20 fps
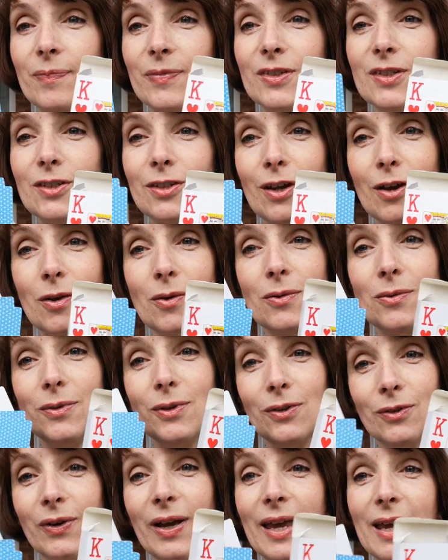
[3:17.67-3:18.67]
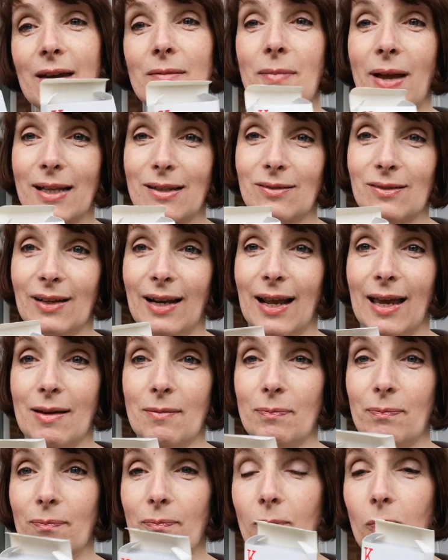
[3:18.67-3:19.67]
So you'll hear metal clay
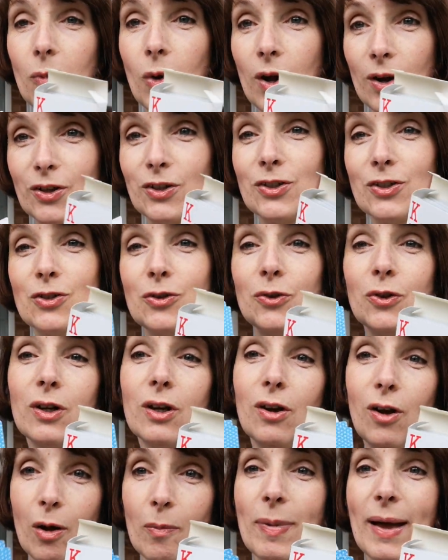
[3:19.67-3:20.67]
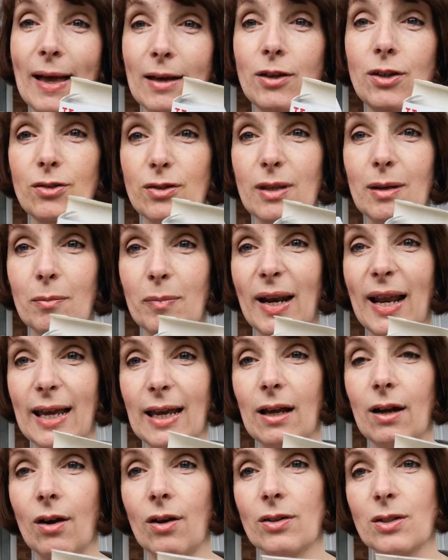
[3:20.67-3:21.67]
workers talk a lot about using playing
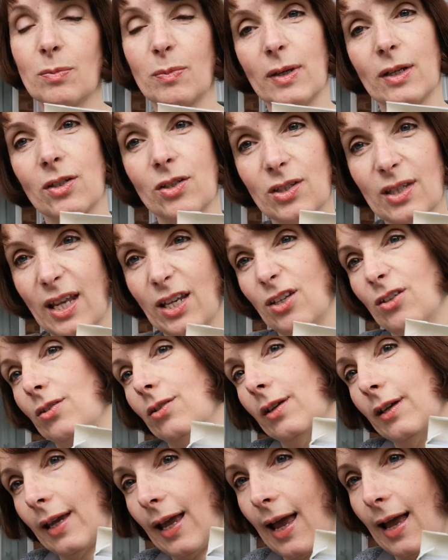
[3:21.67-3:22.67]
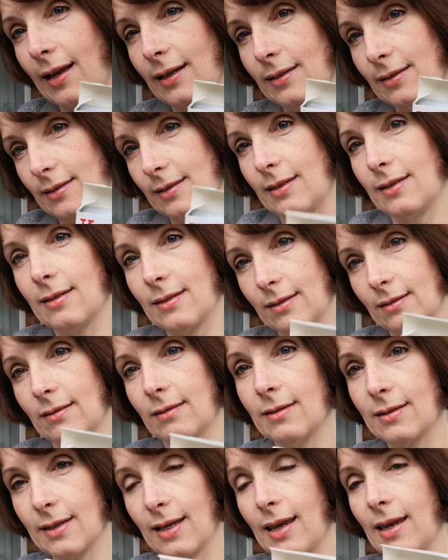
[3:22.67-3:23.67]
cards, because then you can get a
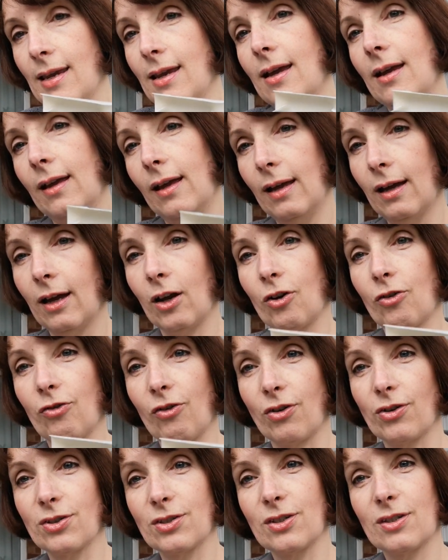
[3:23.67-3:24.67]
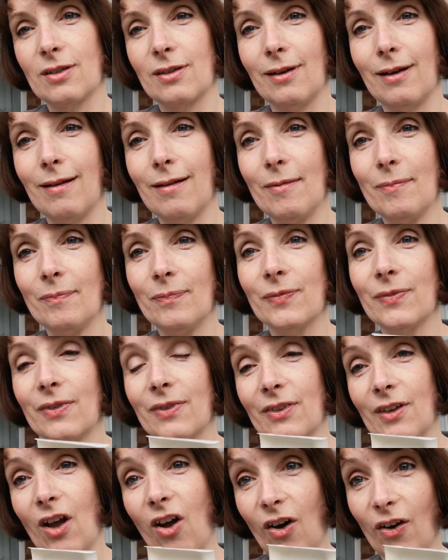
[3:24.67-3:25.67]
consistency across
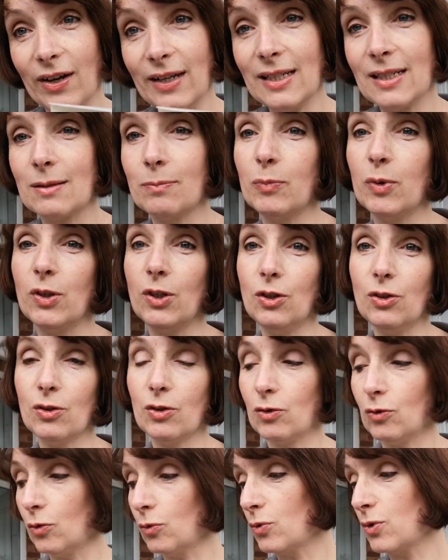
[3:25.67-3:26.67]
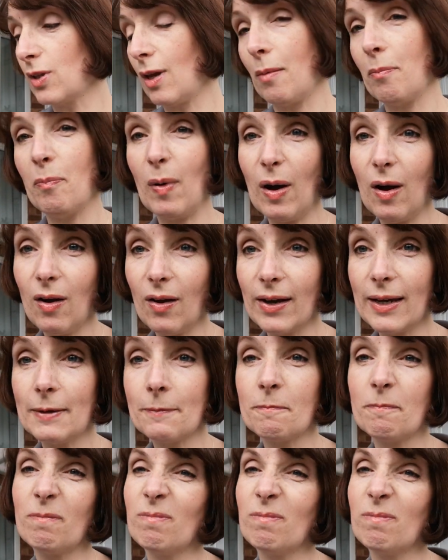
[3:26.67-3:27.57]
the height, but you can also buy